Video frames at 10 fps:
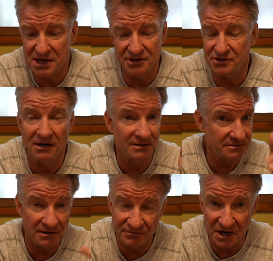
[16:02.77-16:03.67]
cakes are,
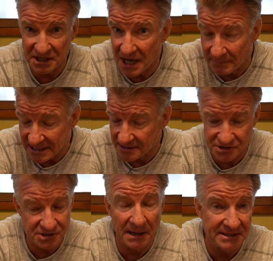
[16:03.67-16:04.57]
are very gummy
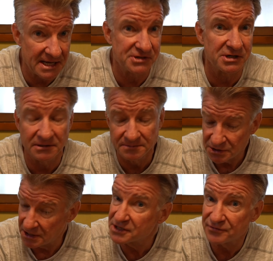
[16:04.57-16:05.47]
just by nature.
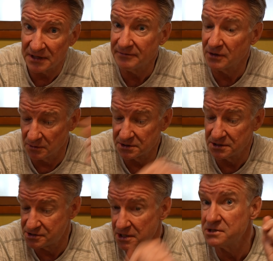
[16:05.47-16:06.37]
Nice flavor with the
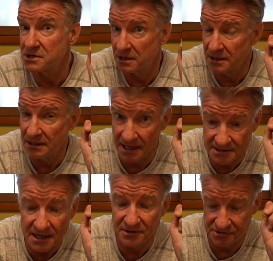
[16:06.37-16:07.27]
ginger. I
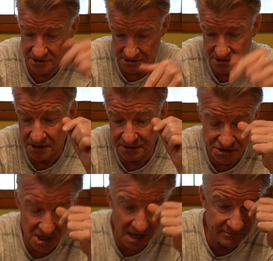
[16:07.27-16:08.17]
like that, the ginger and the
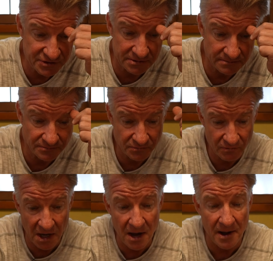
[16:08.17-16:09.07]
chives.
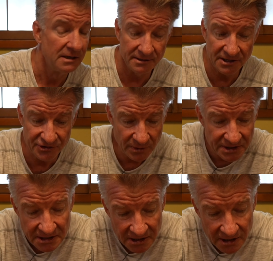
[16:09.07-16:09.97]
Yeah. And this one
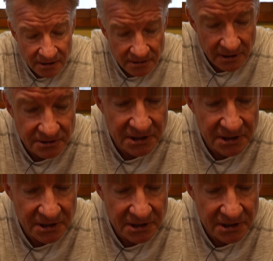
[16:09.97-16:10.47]
here, right